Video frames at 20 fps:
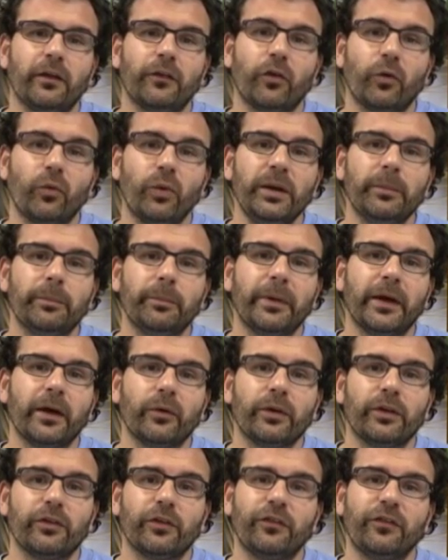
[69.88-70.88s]
of the wheat
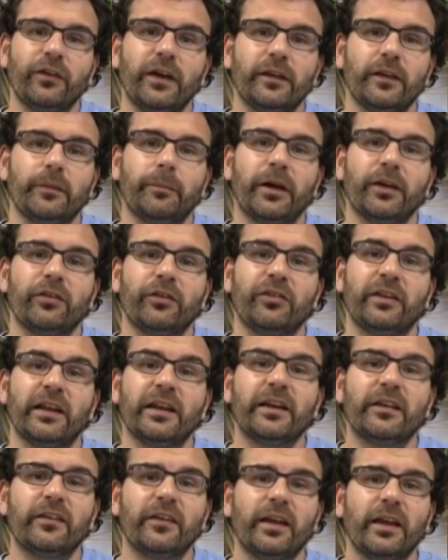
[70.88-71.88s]
belt is affected by
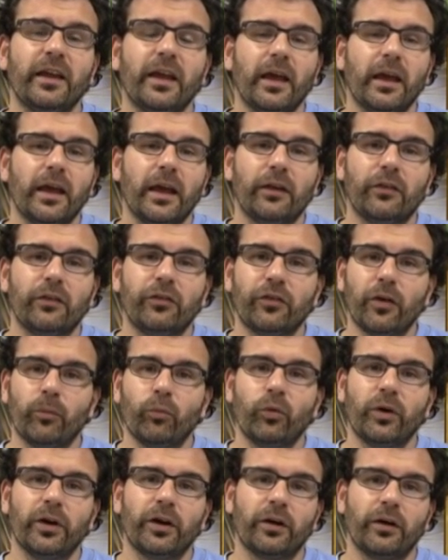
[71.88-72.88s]
salinity in
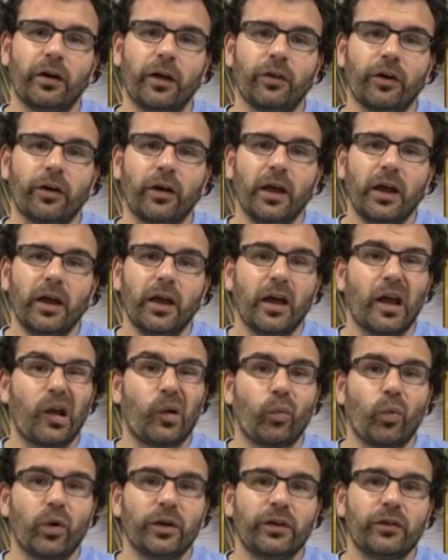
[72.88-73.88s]
some way or another,
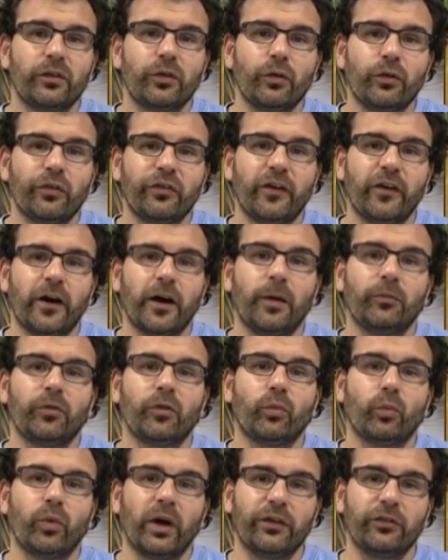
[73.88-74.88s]
and 1 in 2 farms
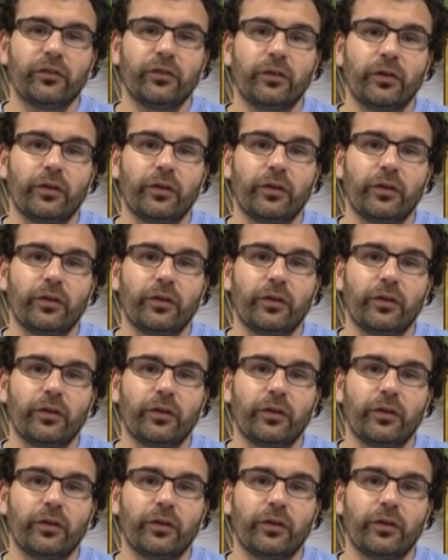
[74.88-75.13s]
in Western